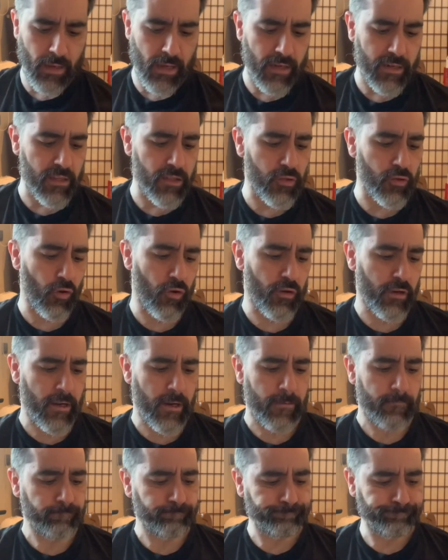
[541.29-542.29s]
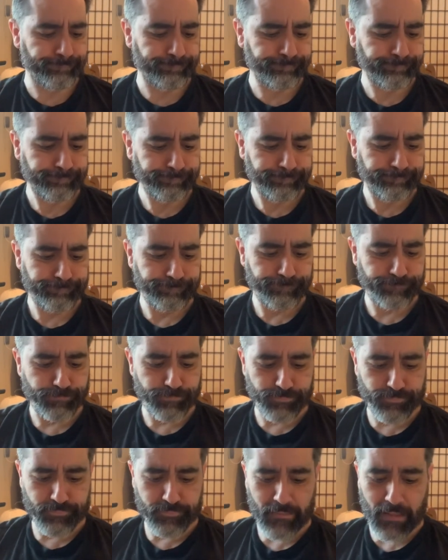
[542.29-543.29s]
Arizona.
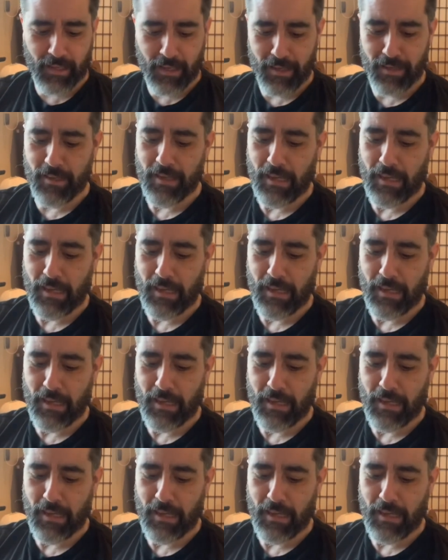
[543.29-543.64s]
Hey,